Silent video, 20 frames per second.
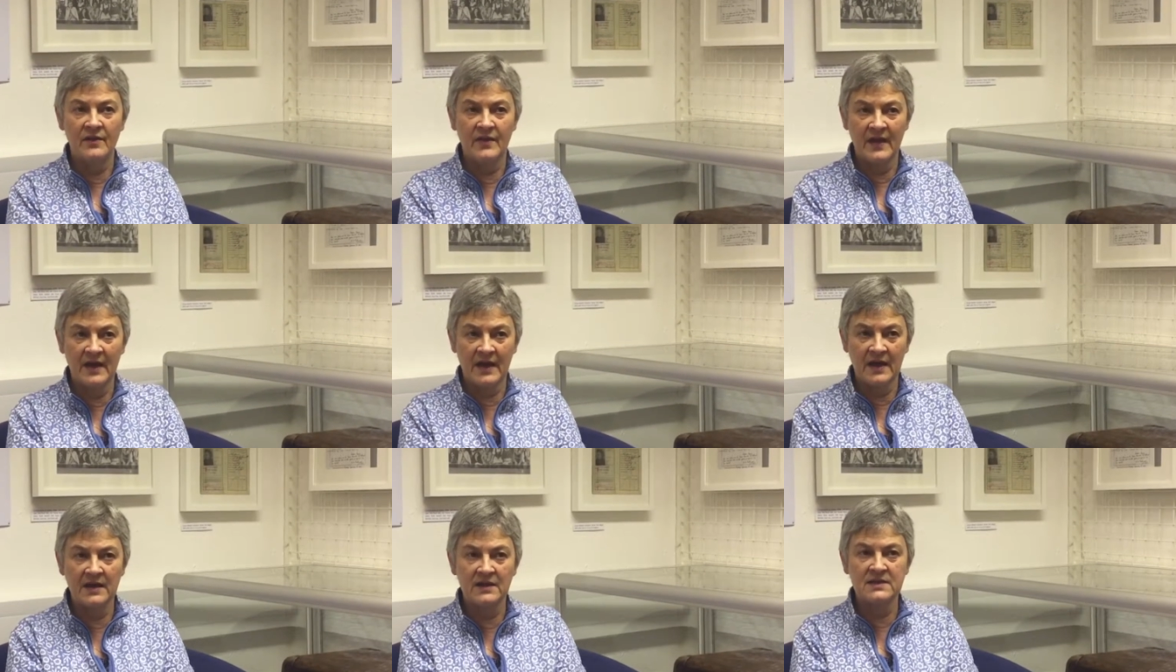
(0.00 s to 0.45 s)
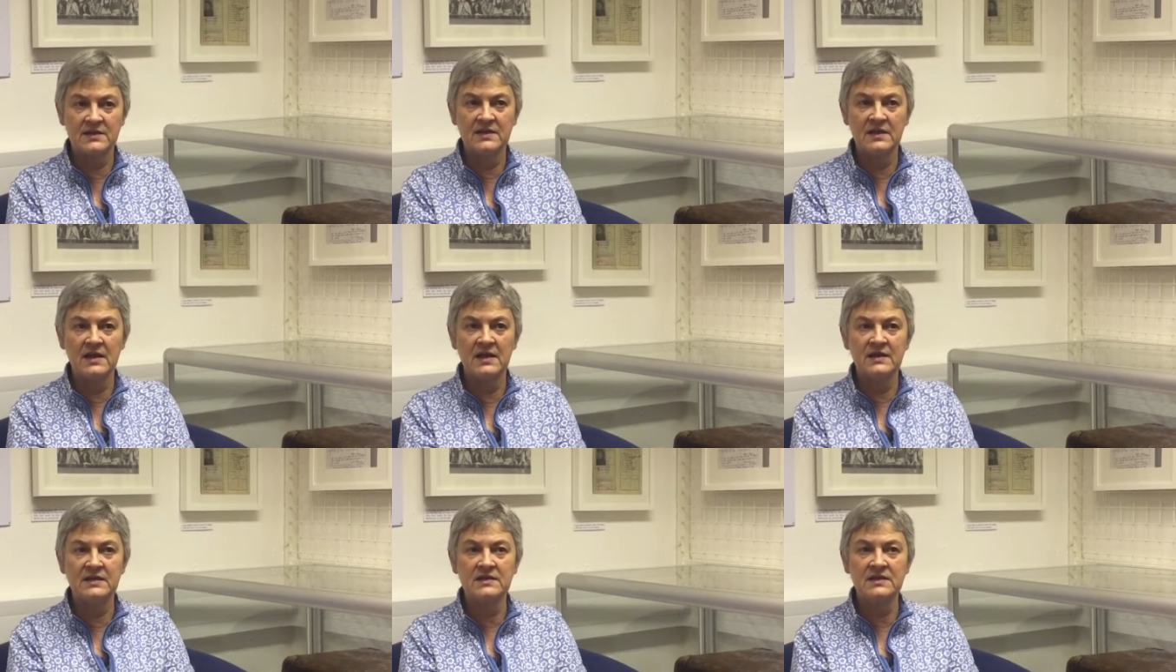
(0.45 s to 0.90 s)
that
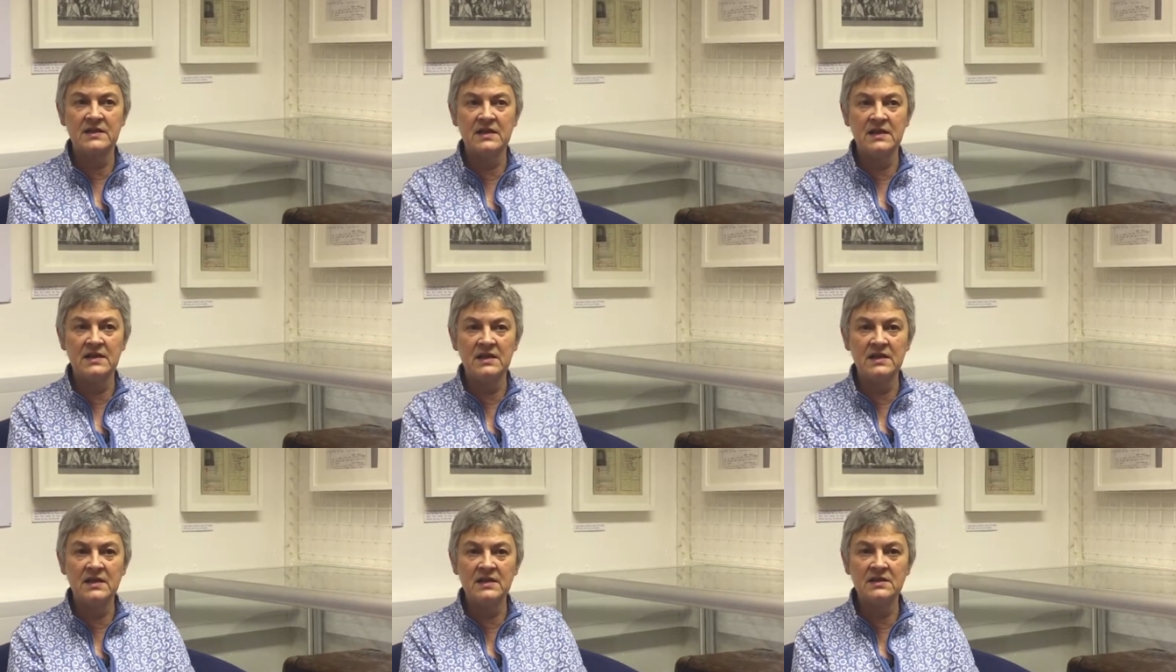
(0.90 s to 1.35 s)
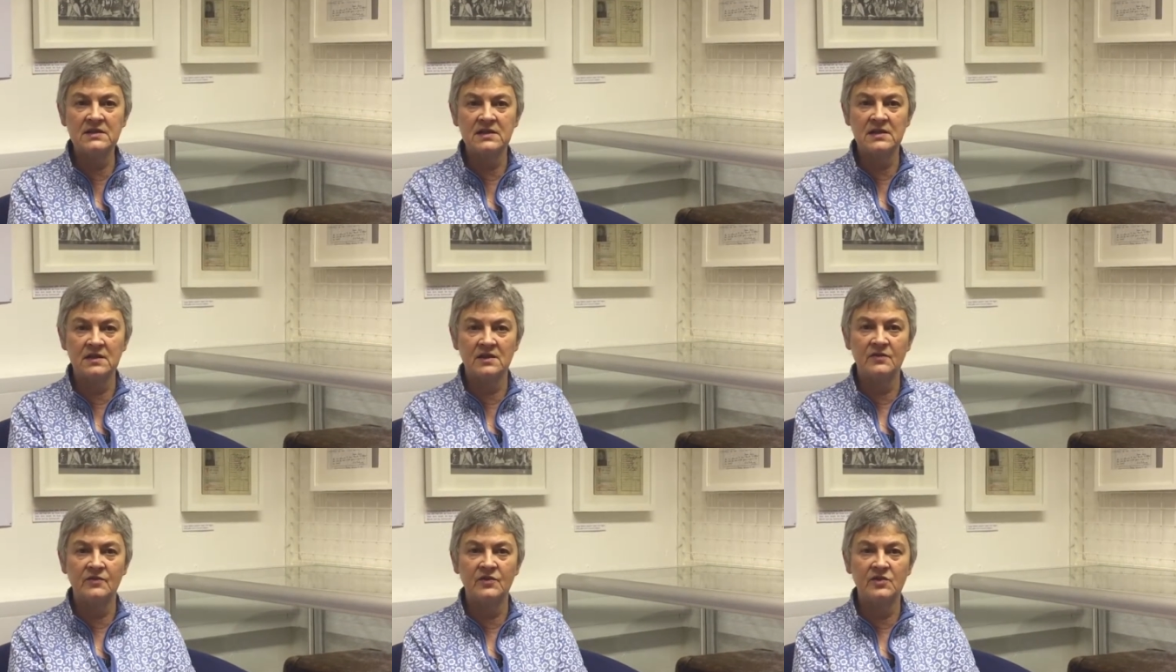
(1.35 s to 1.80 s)
it's
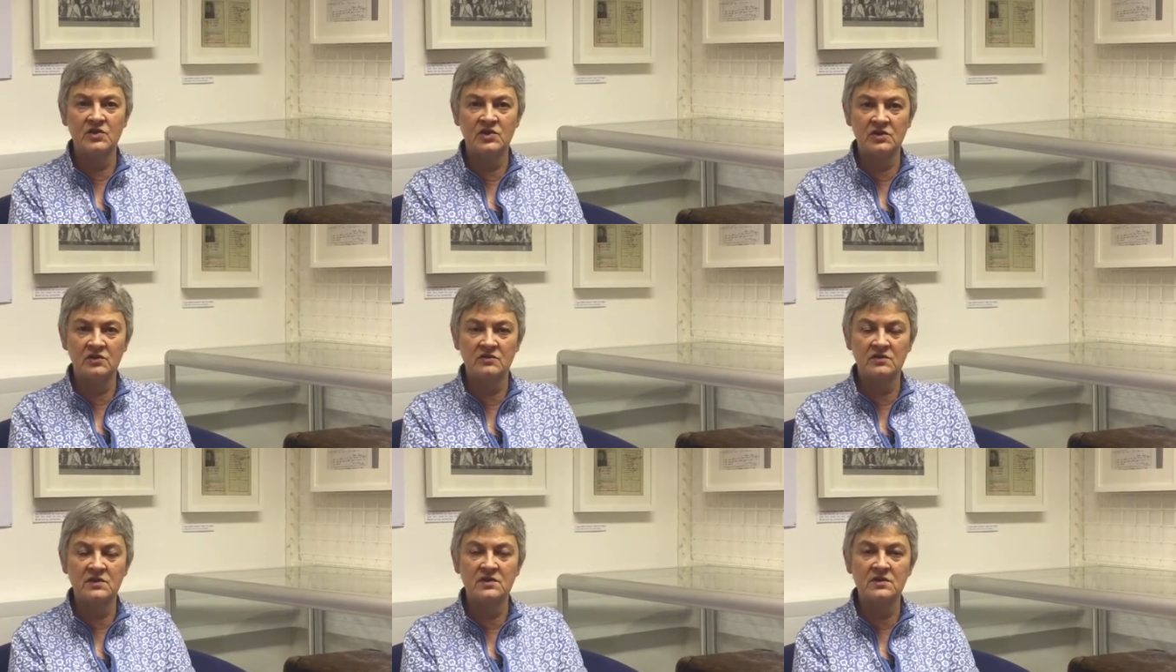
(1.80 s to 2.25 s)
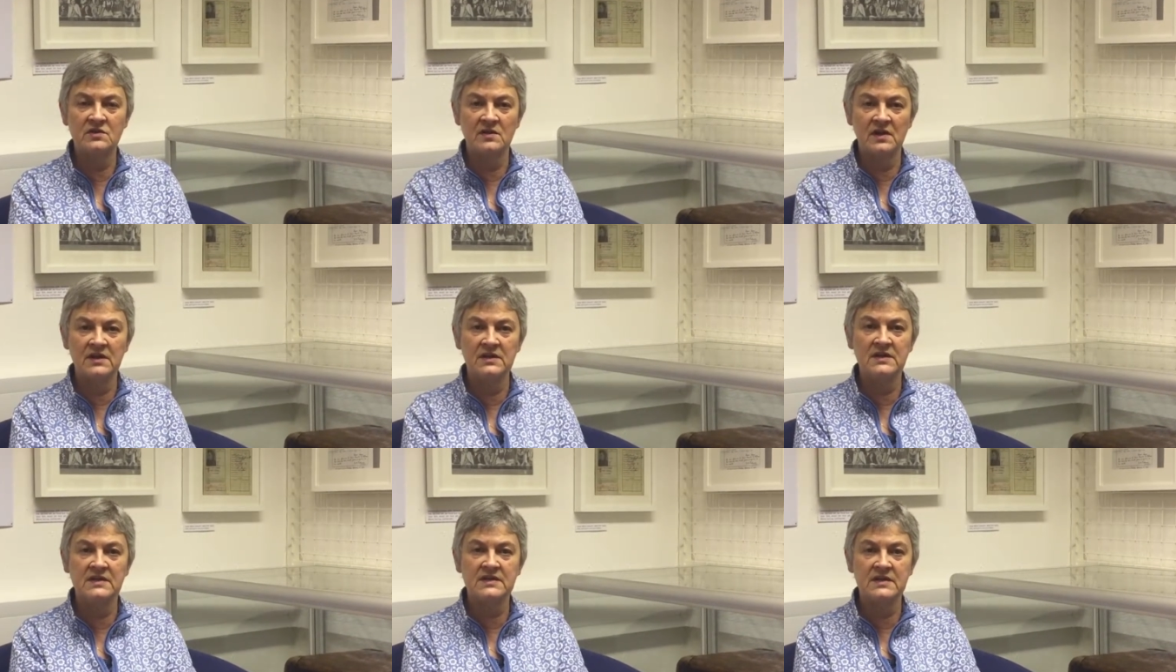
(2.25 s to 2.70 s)
easier for children
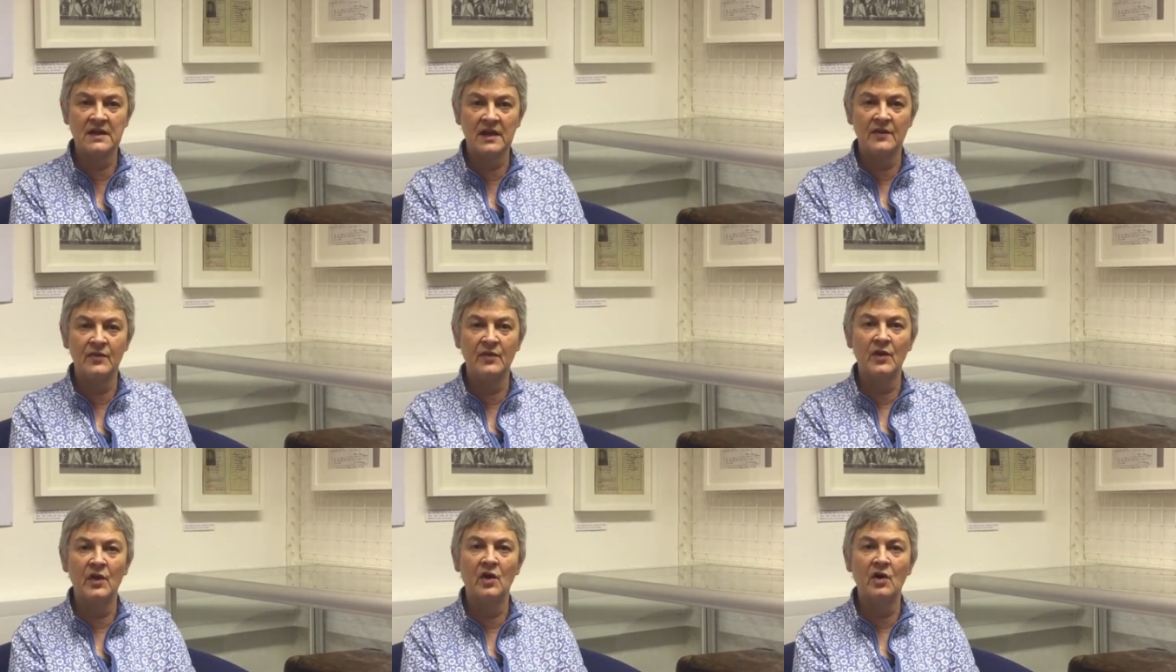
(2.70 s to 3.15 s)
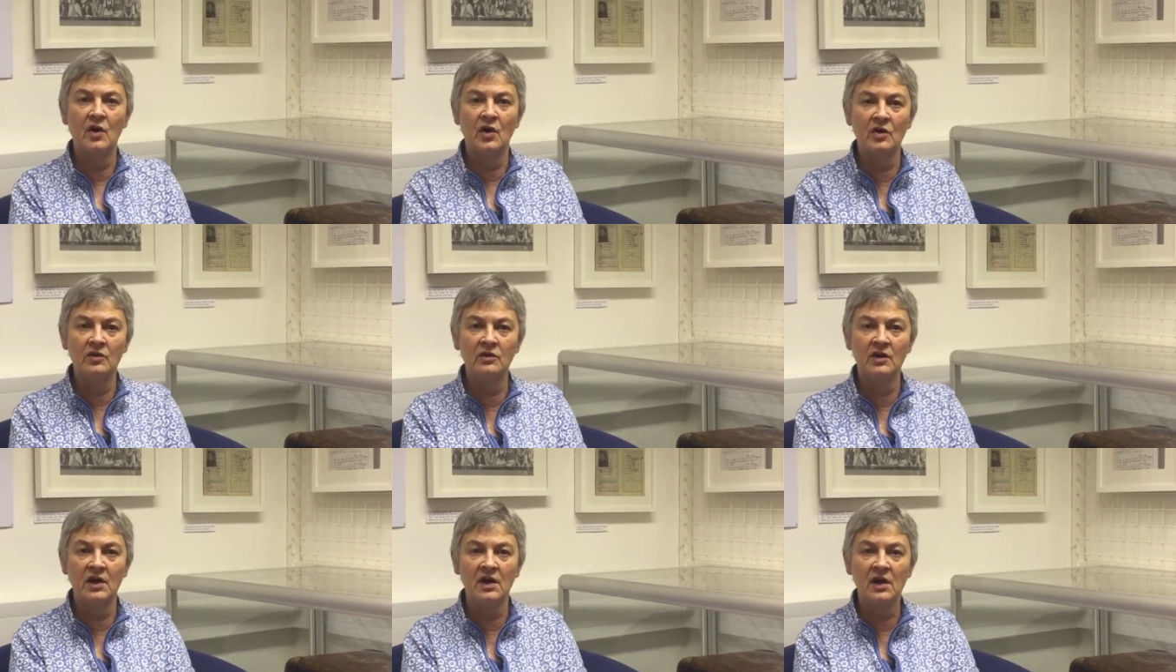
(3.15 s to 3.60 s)
to understand the
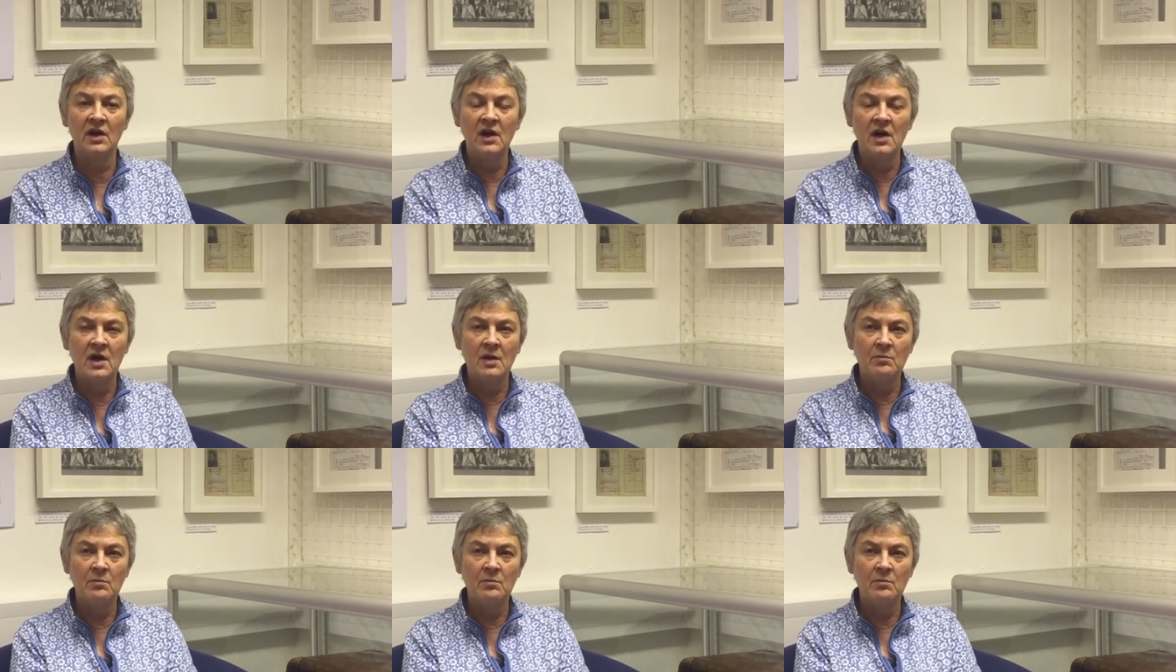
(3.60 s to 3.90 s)
horror.